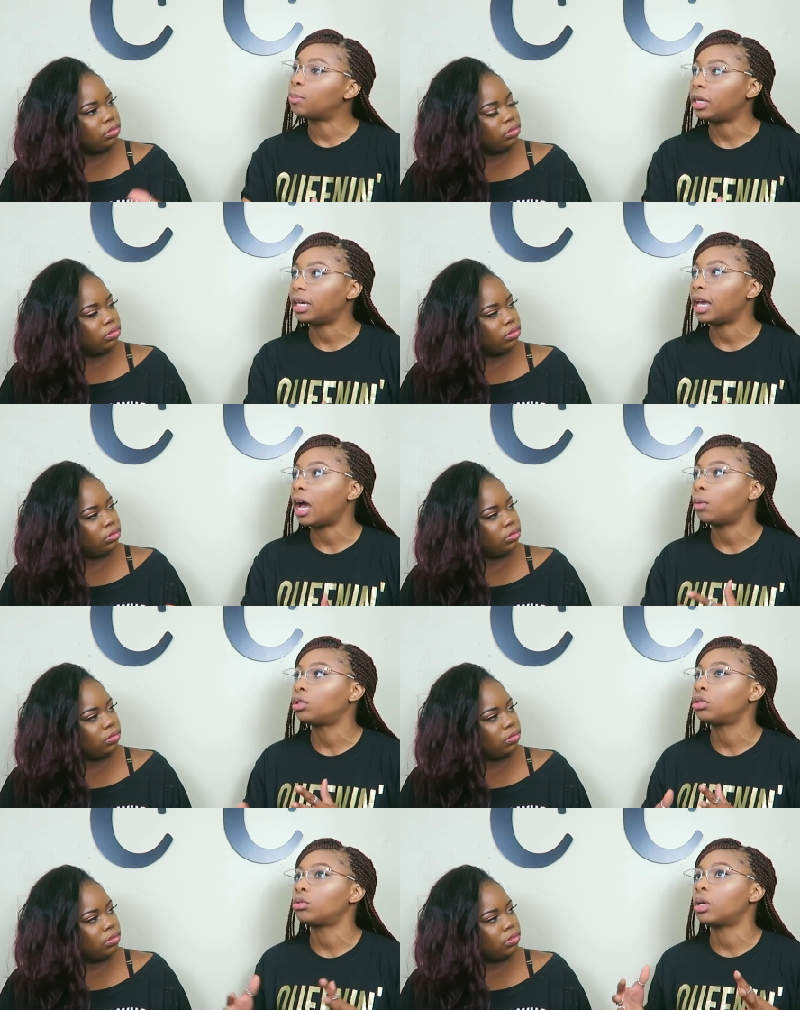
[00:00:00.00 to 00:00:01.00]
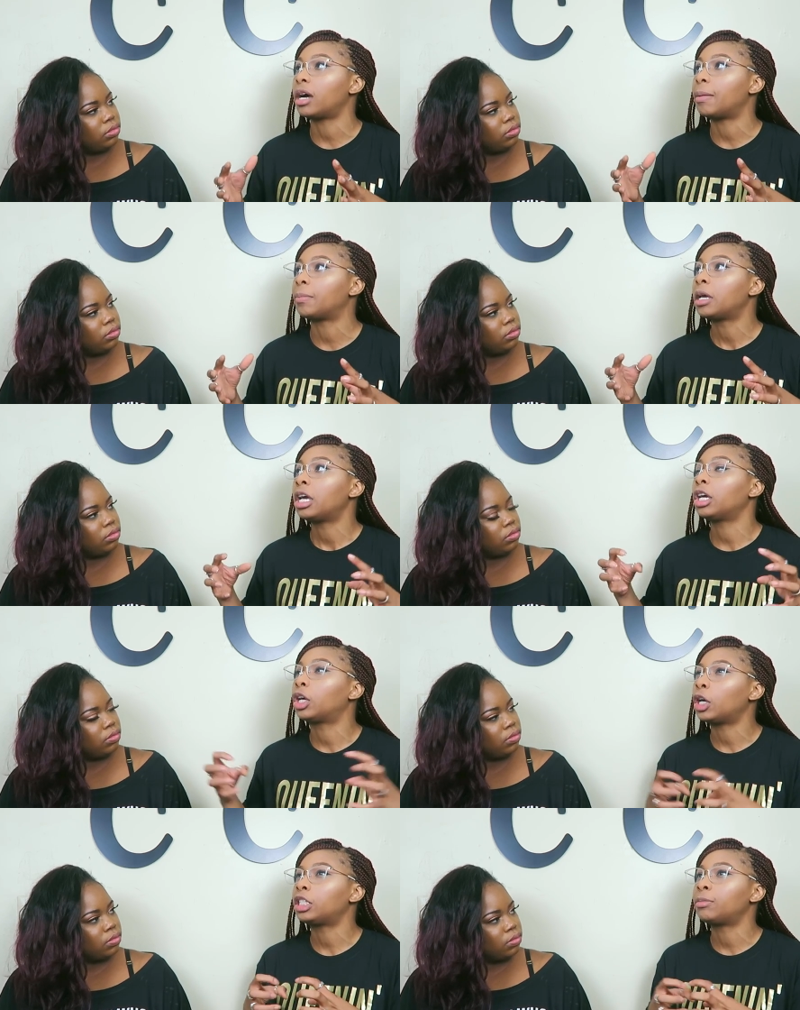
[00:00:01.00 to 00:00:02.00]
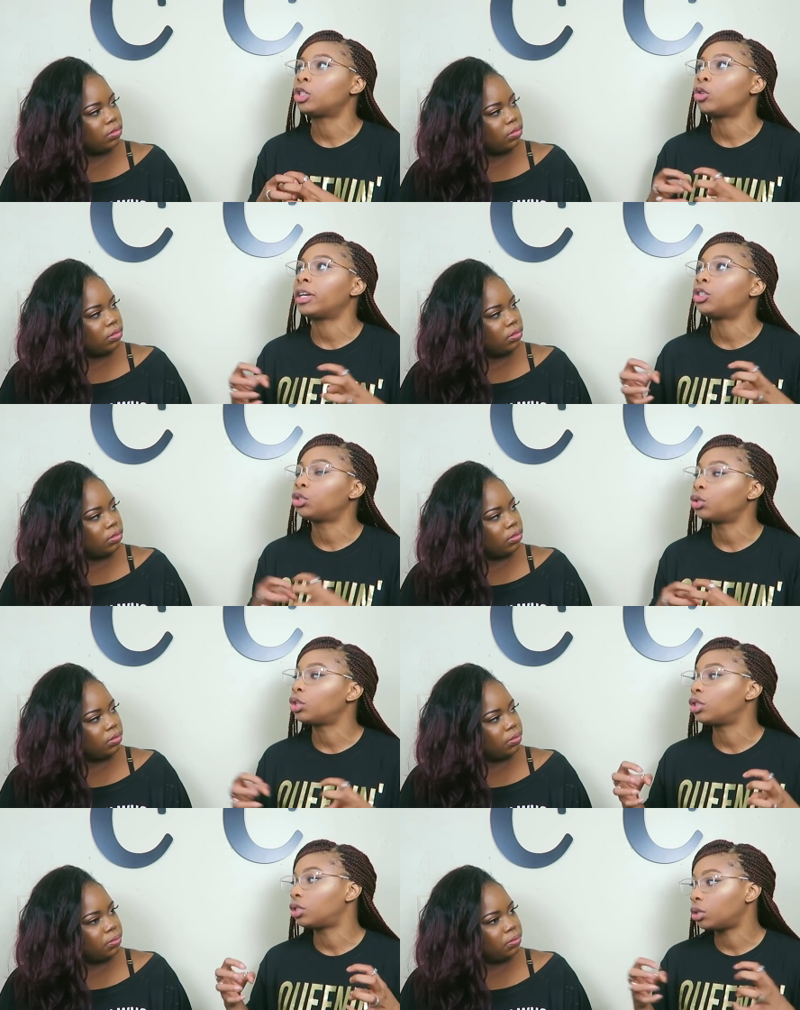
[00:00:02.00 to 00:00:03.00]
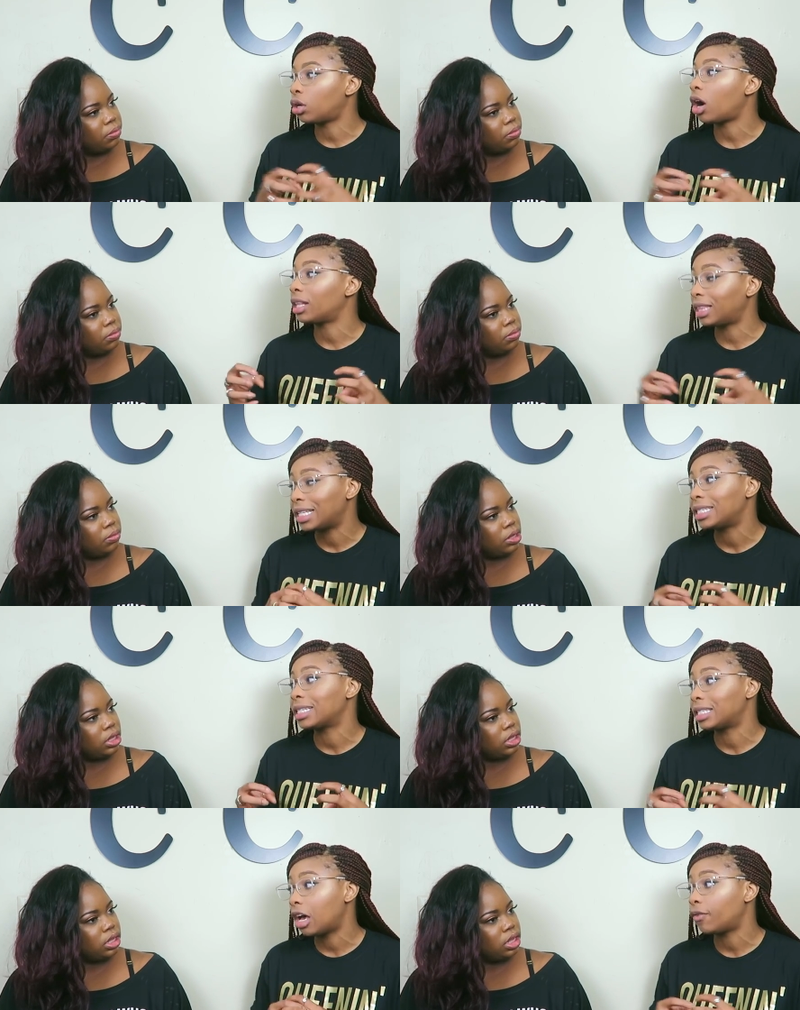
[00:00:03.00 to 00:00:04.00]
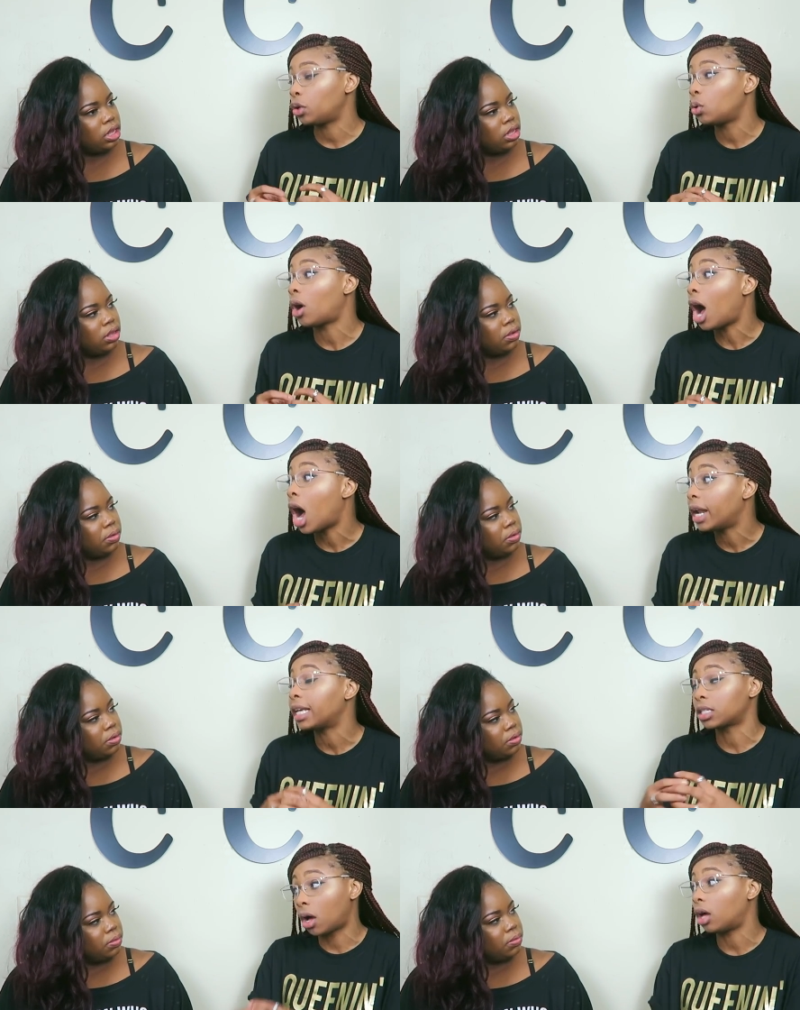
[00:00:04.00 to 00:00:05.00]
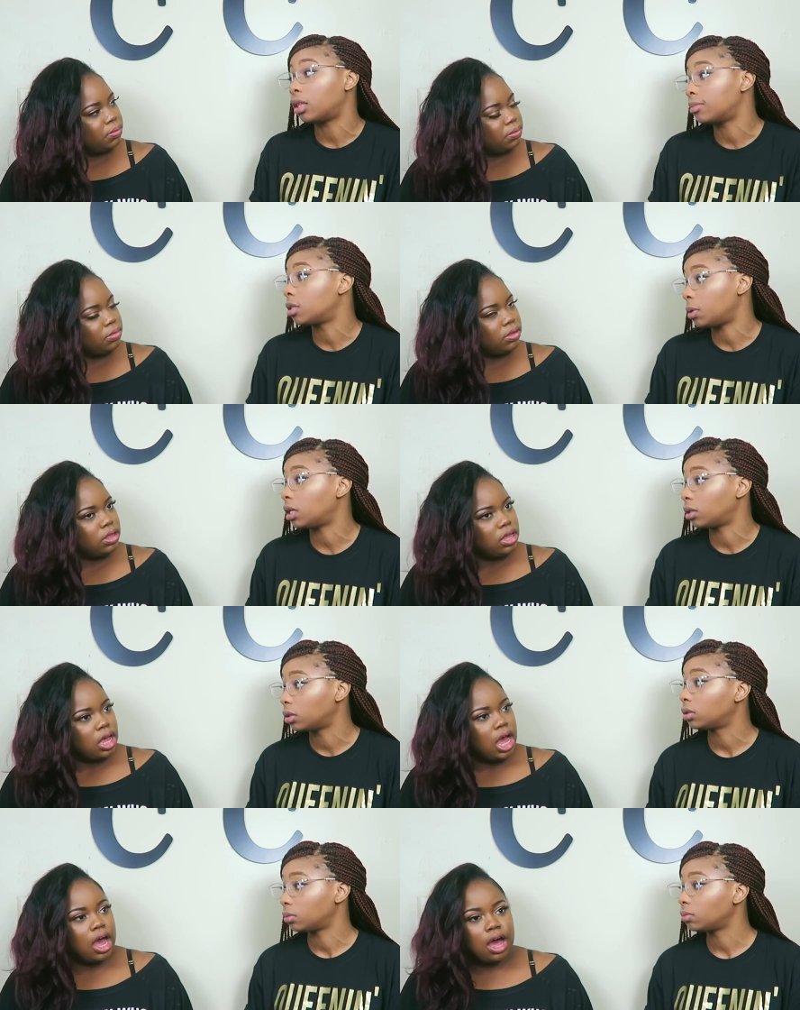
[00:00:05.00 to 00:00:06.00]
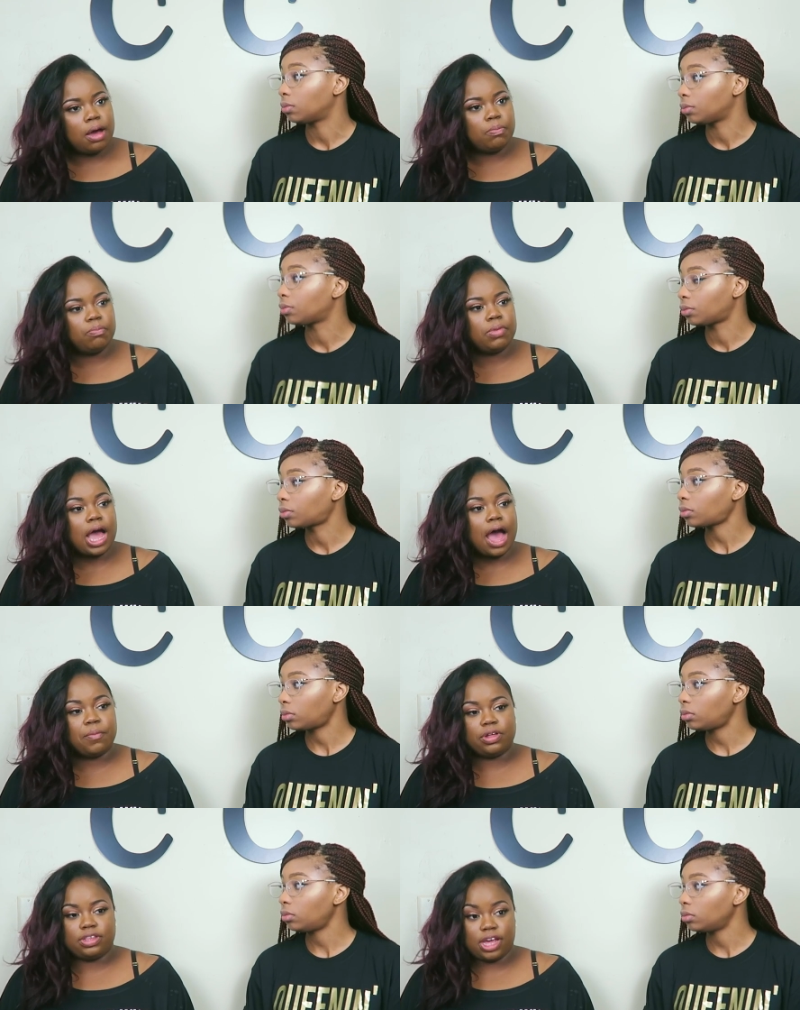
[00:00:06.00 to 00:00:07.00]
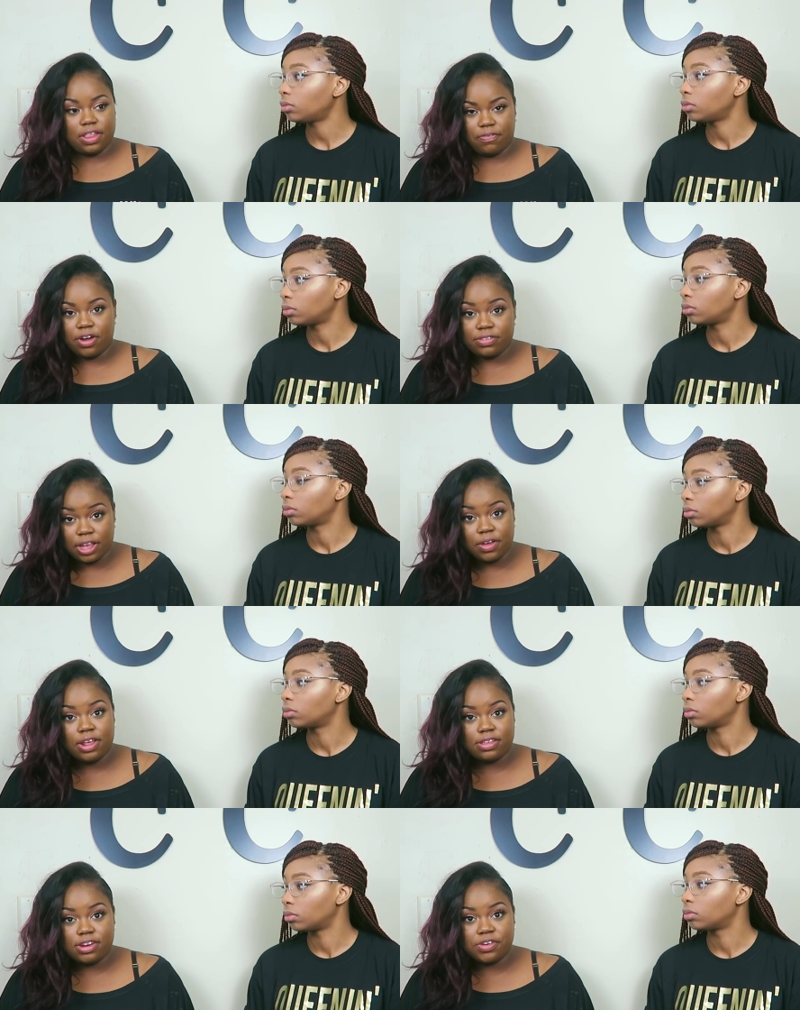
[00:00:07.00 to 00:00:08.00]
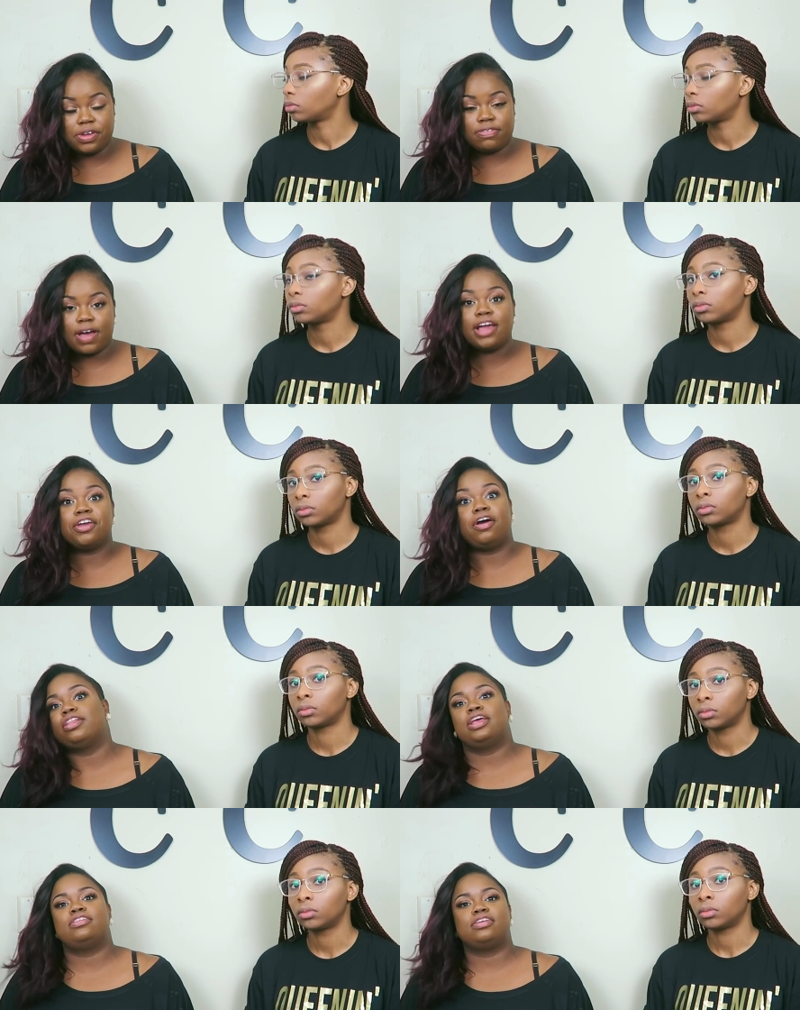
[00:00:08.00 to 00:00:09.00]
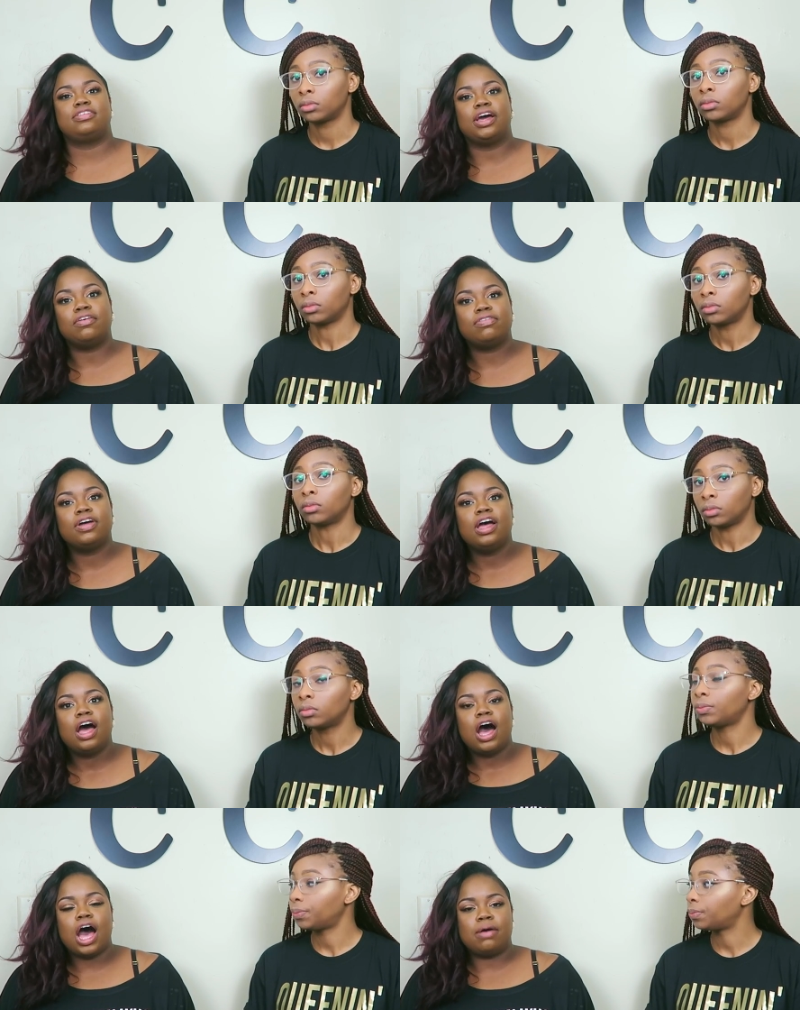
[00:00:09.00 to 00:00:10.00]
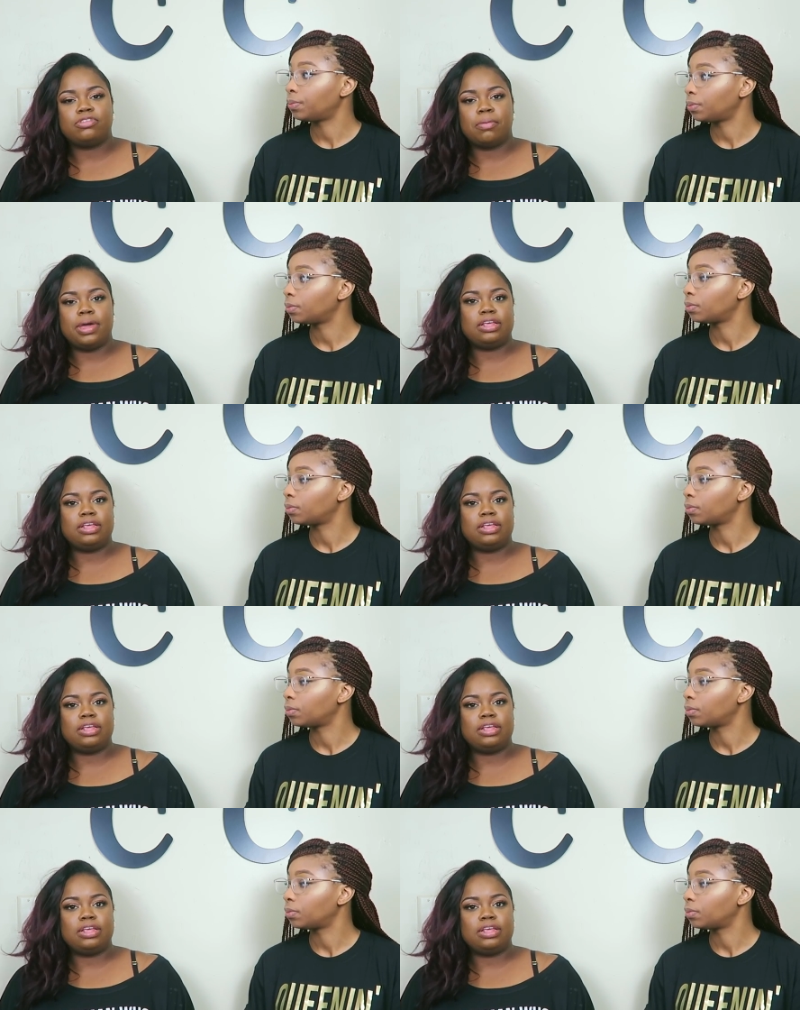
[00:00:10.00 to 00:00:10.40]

Speaker 1: to be? How would you um, encourage them to remain true to, to their authentic self and who God has called them to be?
Speaker 2: Um, I would say the first thing you need to do is find your authentic self. Mm-hmm. Um, so